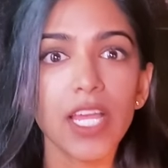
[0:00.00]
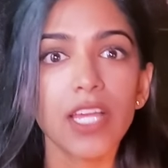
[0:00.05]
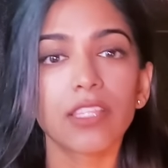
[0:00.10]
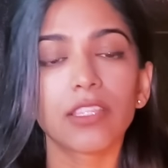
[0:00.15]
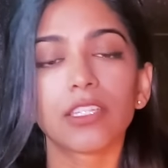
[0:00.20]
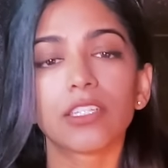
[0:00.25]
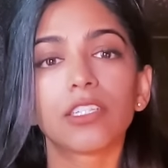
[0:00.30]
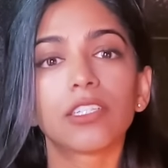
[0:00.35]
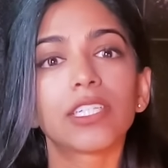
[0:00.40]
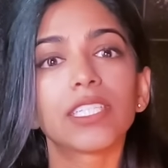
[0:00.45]

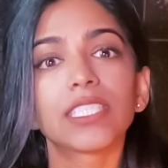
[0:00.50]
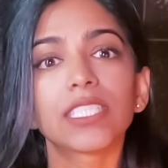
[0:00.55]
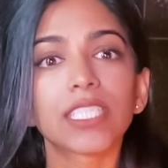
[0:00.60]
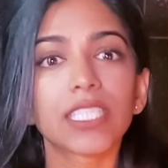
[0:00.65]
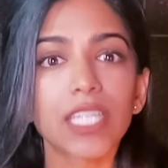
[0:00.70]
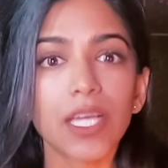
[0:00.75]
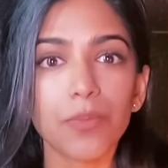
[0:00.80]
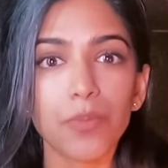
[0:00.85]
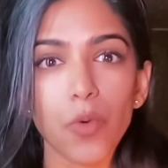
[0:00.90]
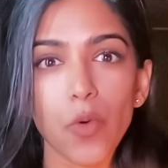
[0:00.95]
the
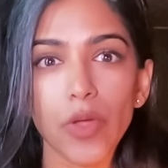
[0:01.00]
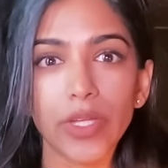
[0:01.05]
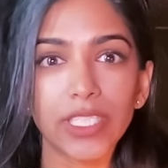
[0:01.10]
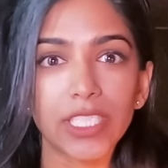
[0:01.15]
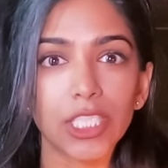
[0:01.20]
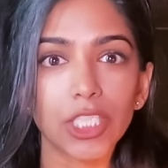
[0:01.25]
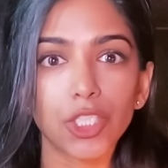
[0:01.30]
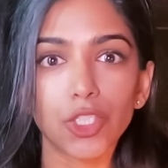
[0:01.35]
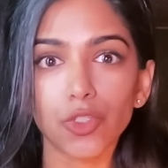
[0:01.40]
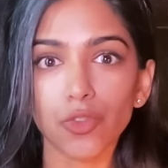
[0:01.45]
Clinton
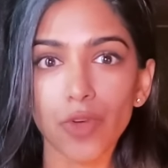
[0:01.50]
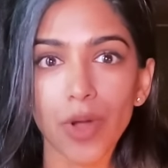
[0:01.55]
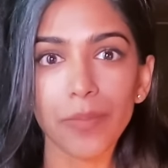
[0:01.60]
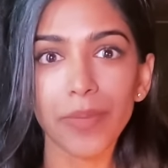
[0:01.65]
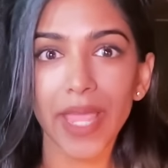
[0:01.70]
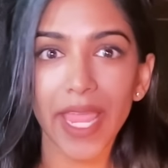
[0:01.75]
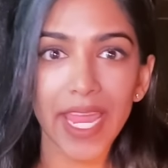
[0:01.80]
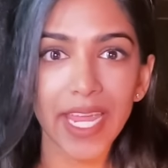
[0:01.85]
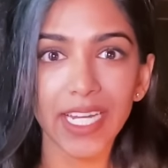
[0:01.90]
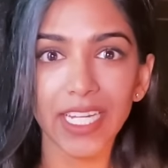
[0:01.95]
appointed Trump
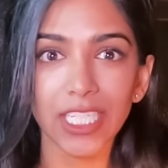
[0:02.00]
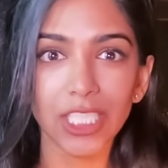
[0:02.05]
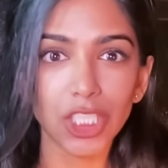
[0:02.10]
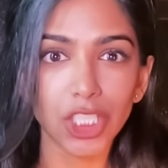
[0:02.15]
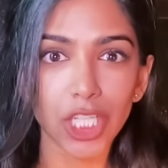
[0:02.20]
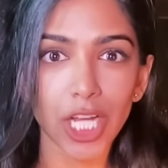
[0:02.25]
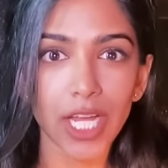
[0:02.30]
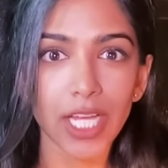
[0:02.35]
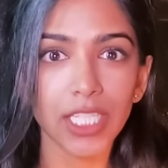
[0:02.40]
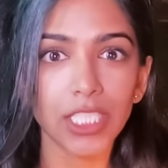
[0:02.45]
hating
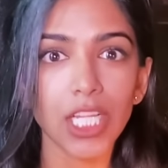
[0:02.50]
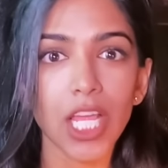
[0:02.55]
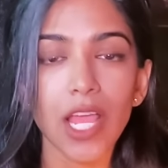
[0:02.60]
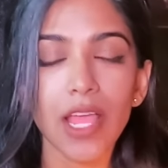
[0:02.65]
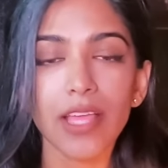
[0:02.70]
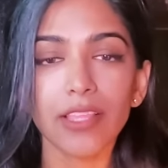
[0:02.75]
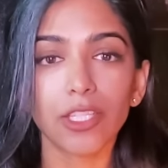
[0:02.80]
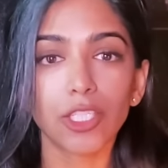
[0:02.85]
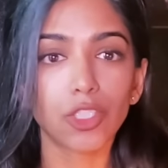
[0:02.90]
judge, the